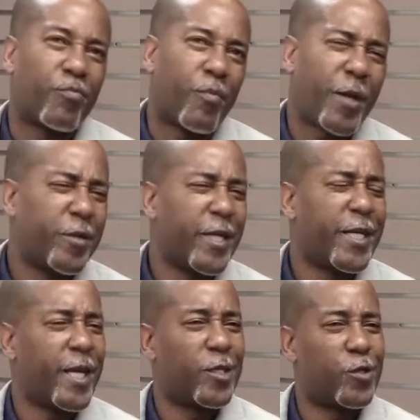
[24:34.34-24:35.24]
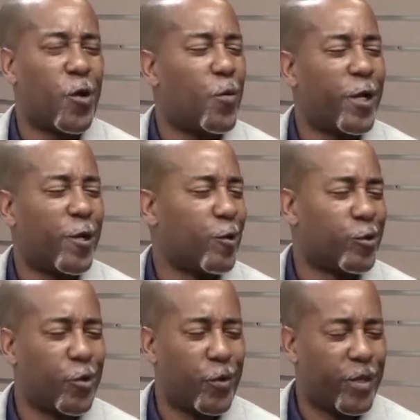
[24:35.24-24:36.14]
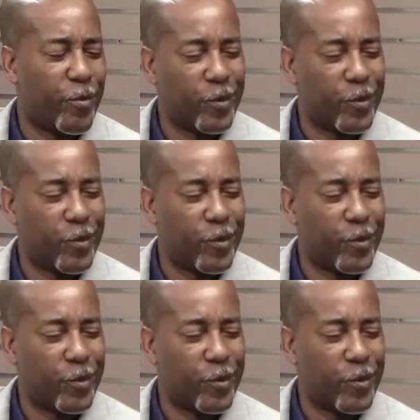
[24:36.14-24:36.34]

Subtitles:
Why do you think kids don't want to go to school anymore?